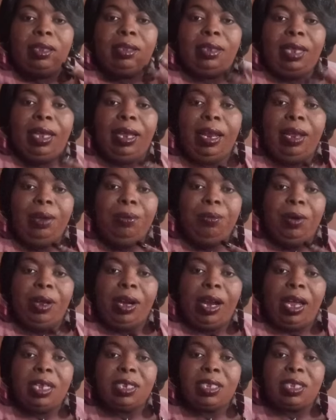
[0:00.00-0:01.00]
That ain't
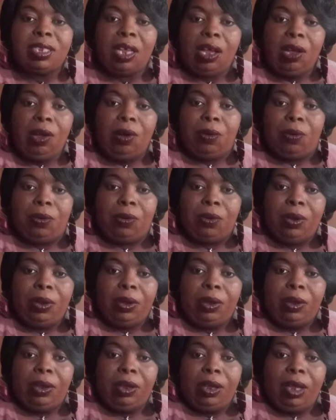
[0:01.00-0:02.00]
what I saw.
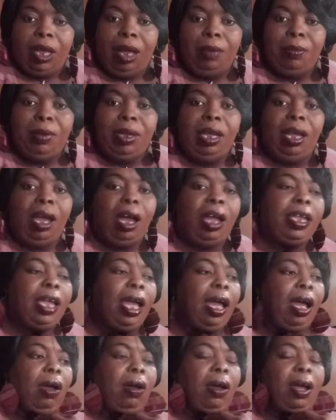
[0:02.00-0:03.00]
I mean, are
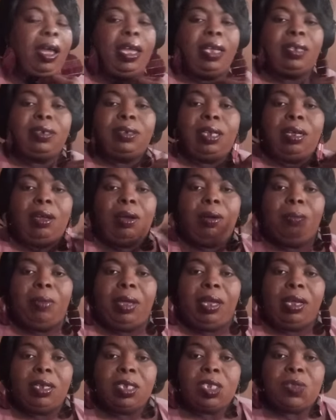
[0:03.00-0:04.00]
y'all actually gonna
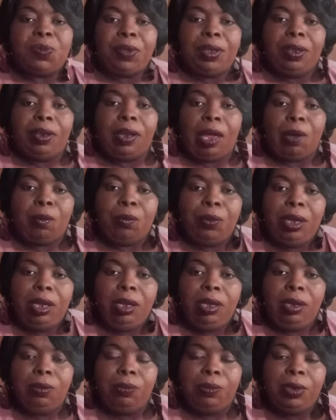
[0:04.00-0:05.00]
make us feel like
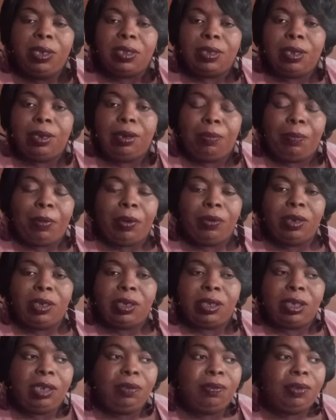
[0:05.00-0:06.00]
we we sitting up on
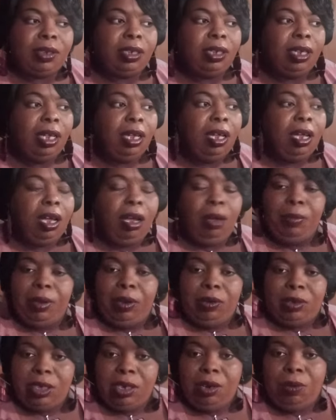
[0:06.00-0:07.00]
this TV? I
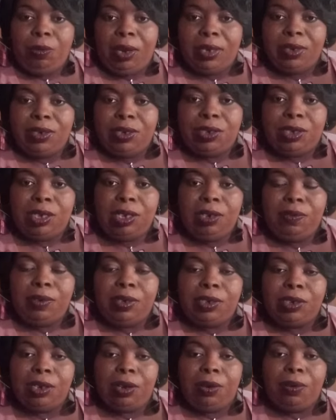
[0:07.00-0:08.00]
mean, sitting up watching this
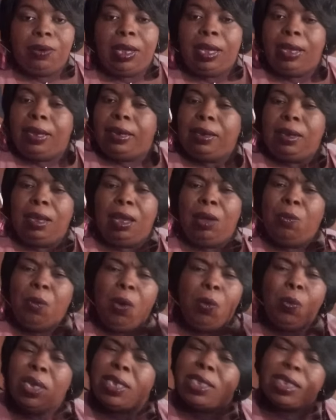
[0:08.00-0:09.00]
TV show, and and
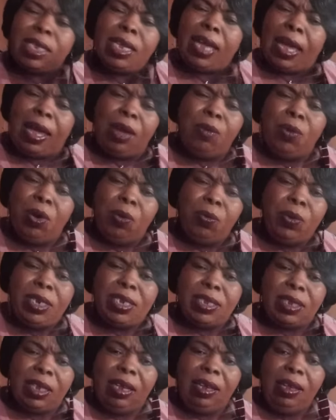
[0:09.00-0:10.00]
what we see ain't what we
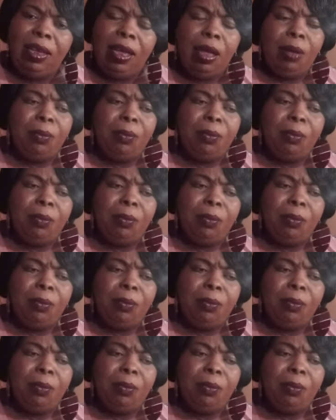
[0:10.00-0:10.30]
see.